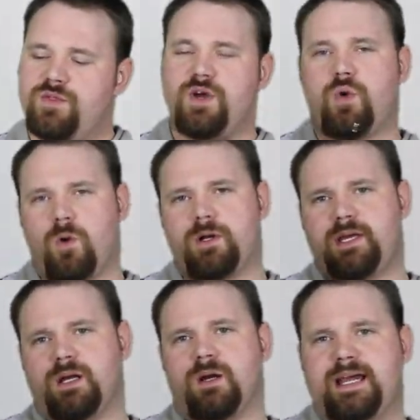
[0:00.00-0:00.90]
the cord
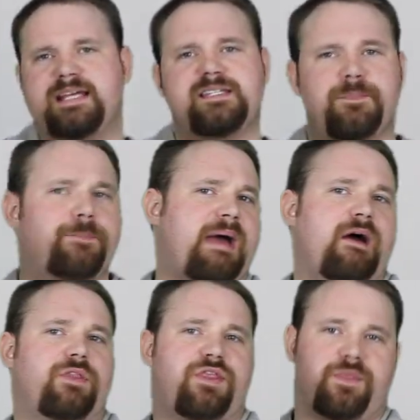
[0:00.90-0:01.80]
here is
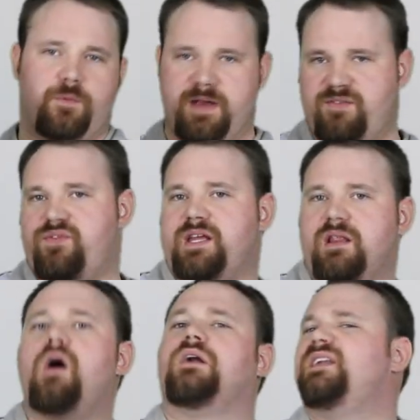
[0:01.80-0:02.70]
about three feet
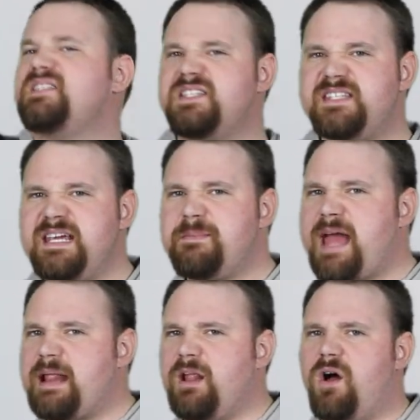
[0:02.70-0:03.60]
long. Doesn't seem
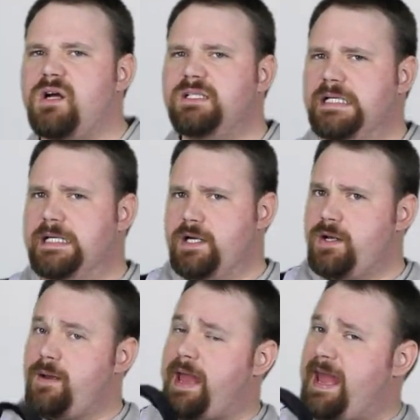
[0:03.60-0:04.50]
that long,
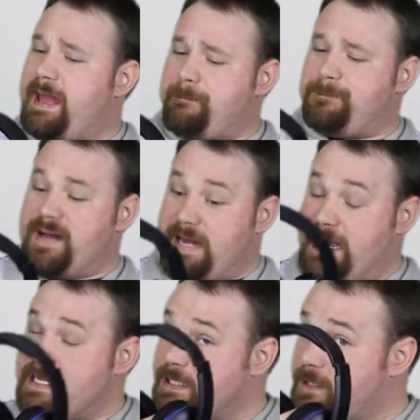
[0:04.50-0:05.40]
eh, but